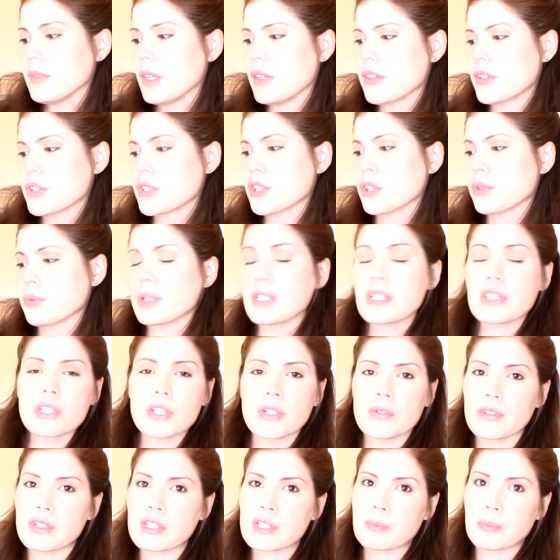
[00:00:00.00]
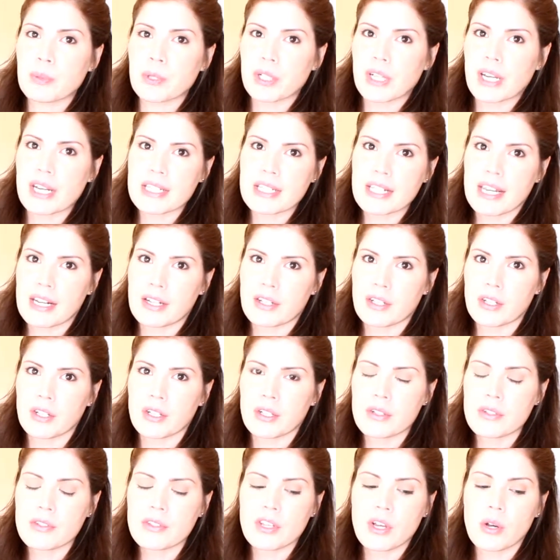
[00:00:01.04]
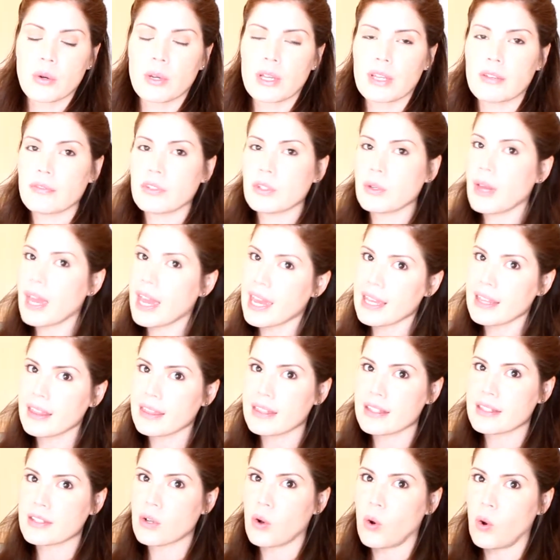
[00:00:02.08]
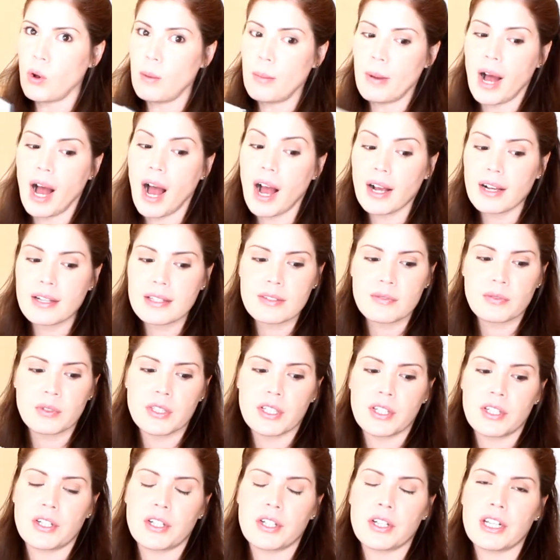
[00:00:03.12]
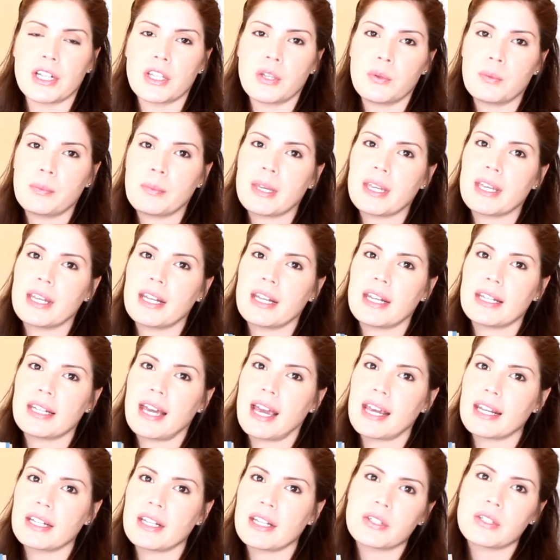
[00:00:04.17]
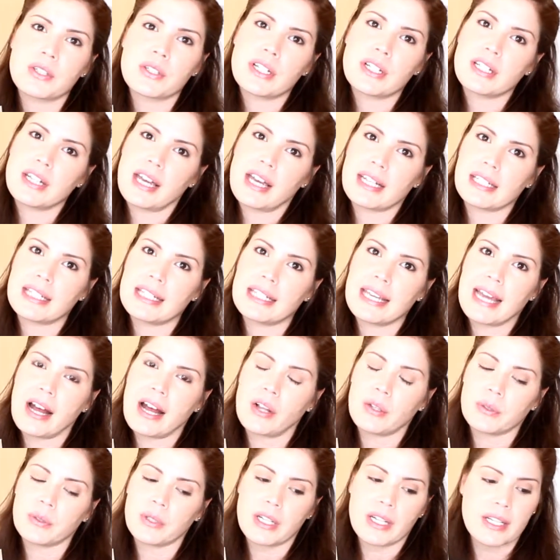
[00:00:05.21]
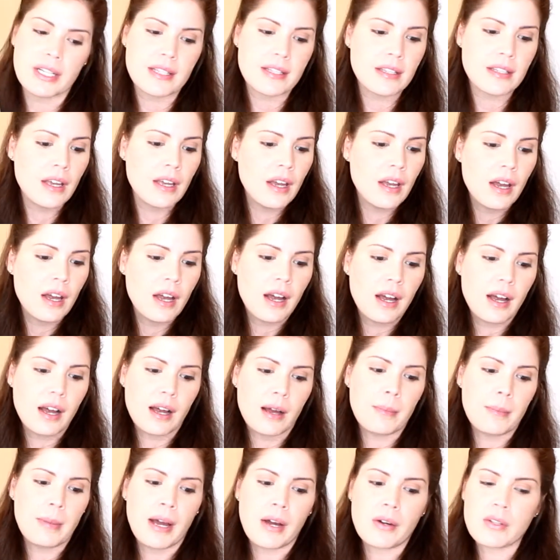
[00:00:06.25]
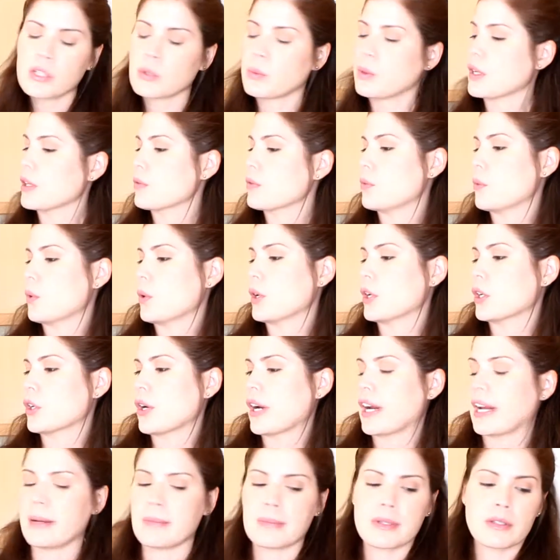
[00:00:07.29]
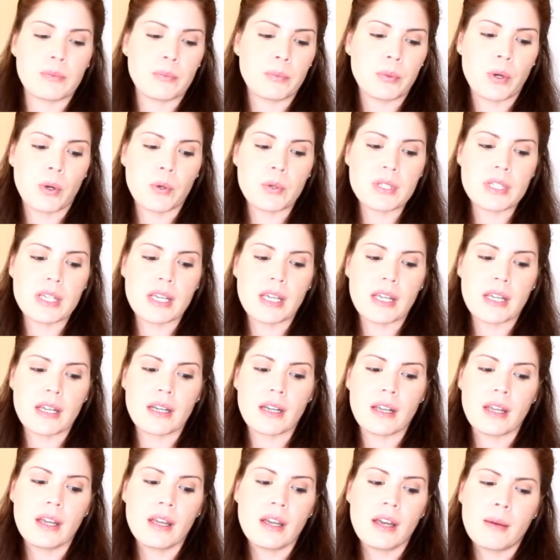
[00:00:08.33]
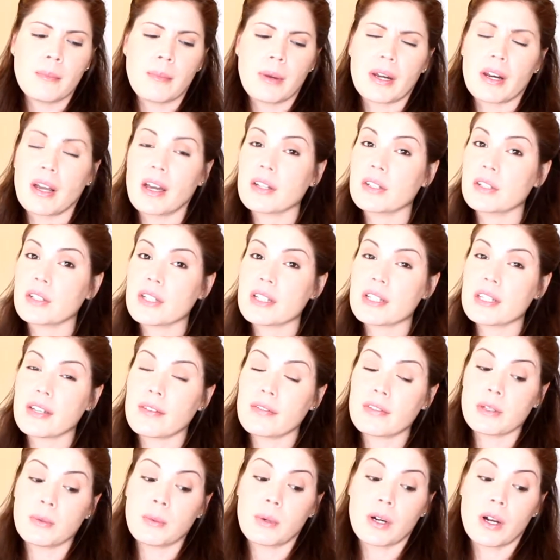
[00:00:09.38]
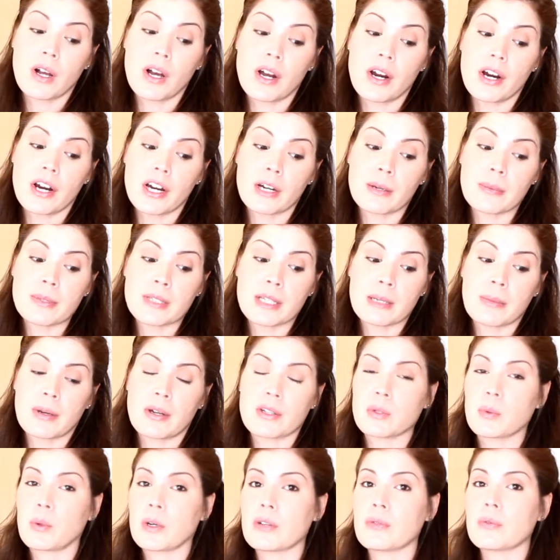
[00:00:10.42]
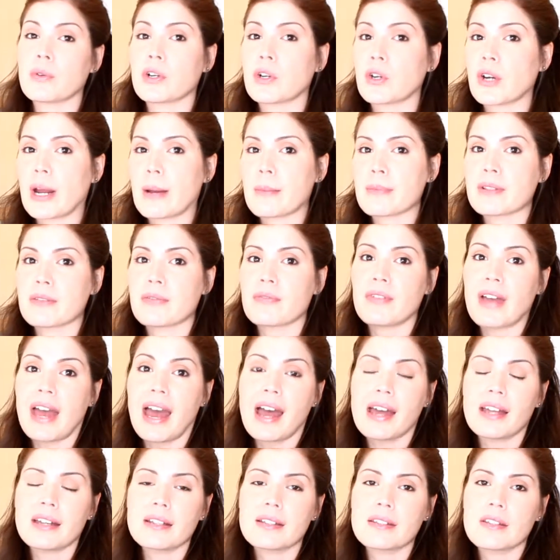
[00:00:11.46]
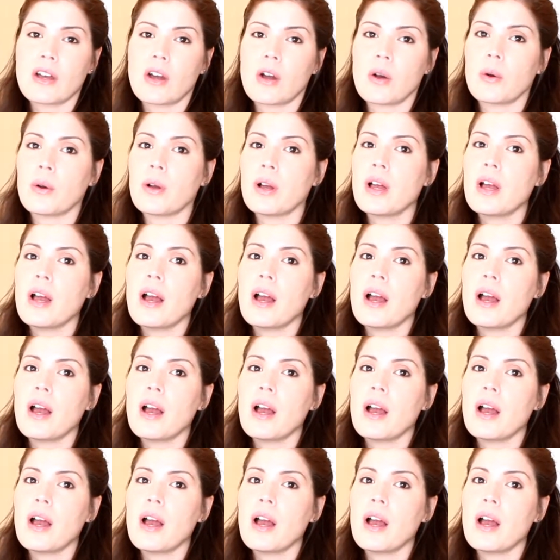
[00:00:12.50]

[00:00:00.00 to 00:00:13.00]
There's 3 servings per container, so if you ate this whole box for dinner, you would be getting 990 calories, about 24 grams of protein, about 171 carbs, and about 24 grams of fat. So